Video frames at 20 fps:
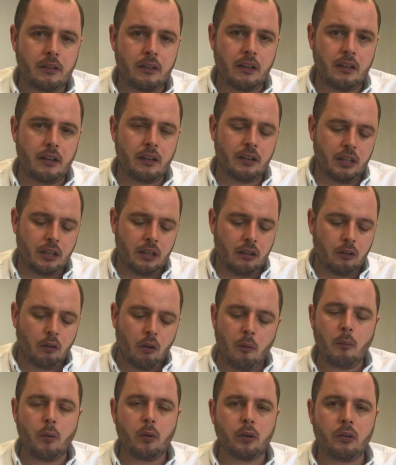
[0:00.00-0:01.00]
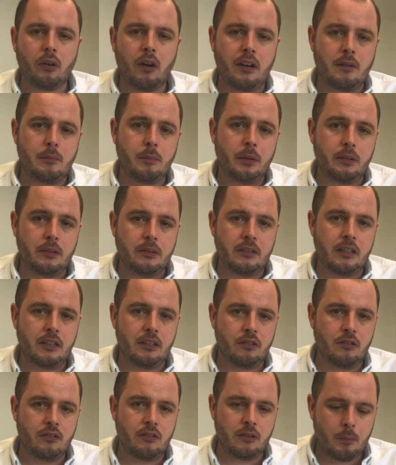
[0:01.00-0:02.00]
and I think a lot more credibility
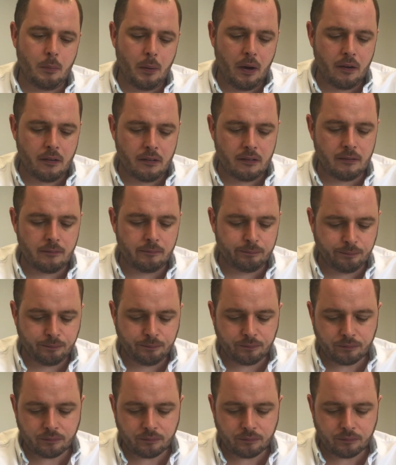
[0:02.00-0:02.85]
in you as a person.